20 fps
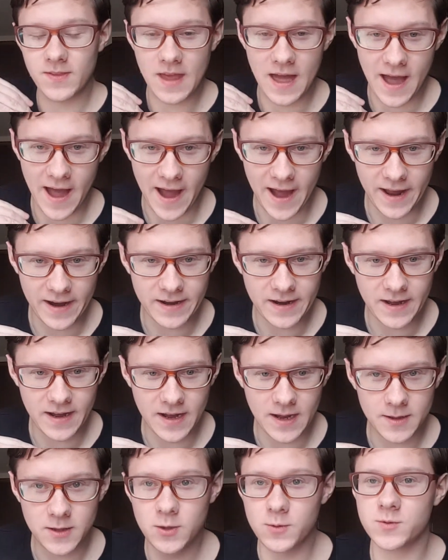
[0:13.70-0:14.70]
on
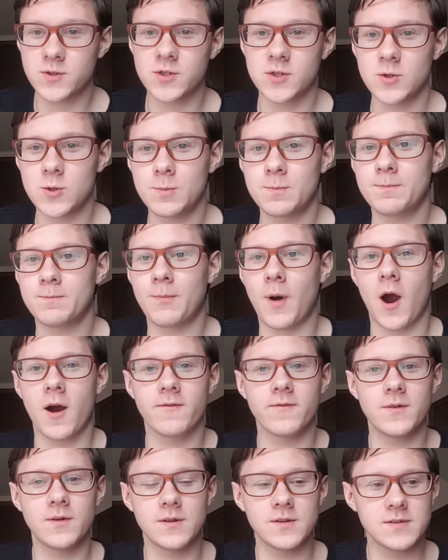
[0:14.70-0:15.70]
YouTube,
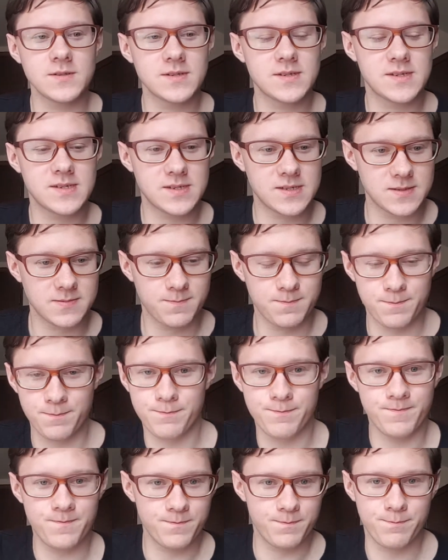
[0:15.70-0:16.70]
Marvel's
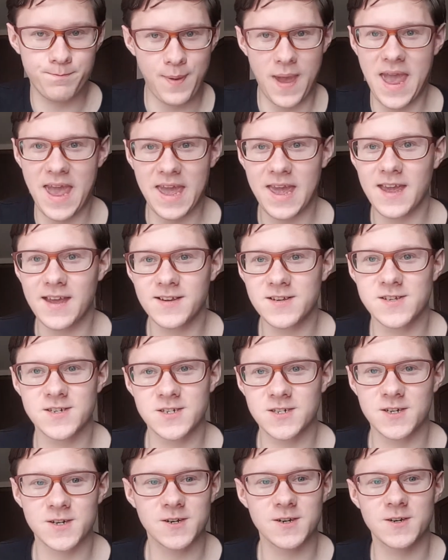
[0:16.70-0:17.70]

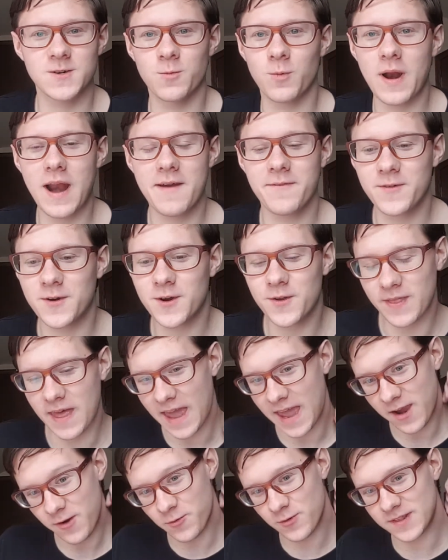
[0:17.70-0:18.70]
page or whatever,
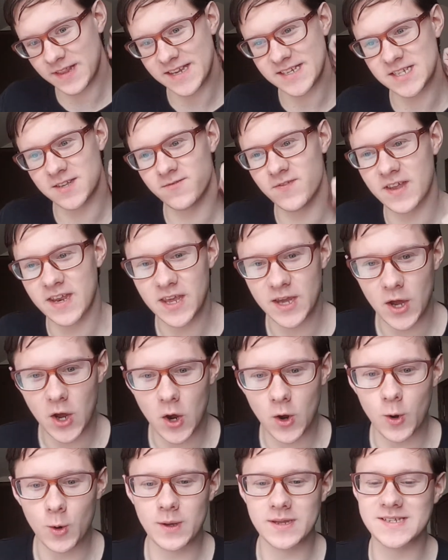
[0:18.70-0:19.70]
they released a
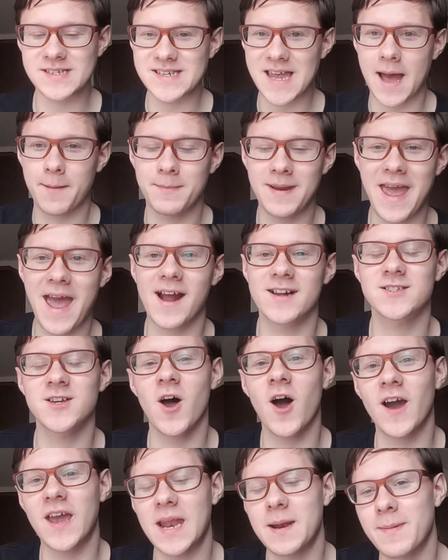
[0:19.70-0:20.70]
video, Insomniac,
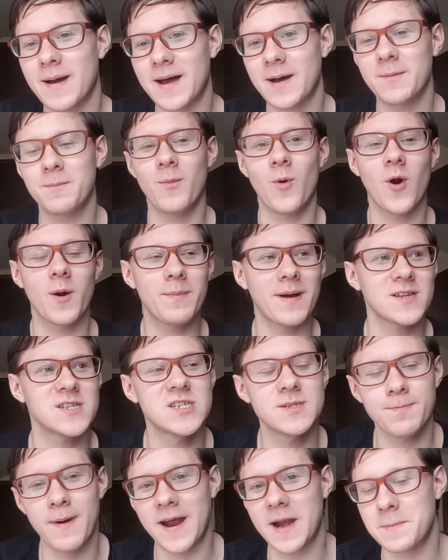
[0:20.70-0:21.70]
talking about more about
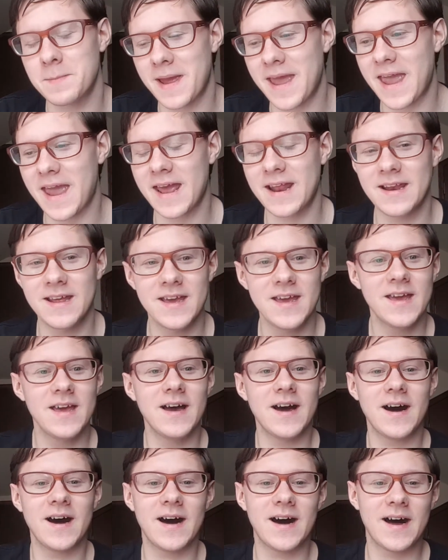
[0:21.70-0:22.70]
Spider-Man,
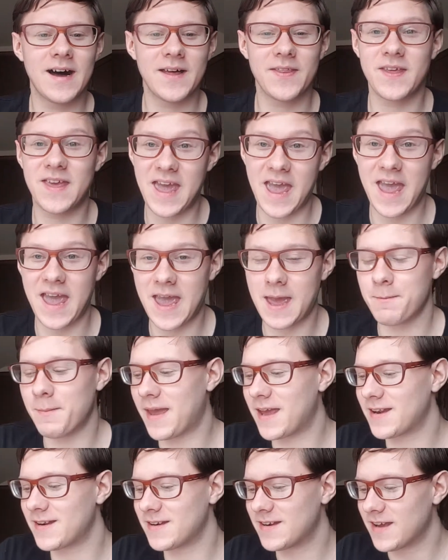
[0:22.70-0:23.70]
the game,
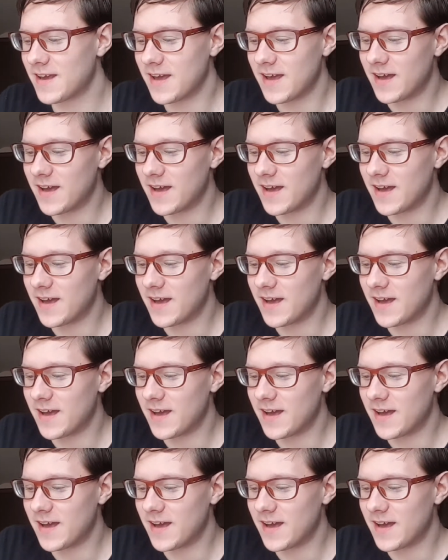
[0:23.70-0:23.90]
and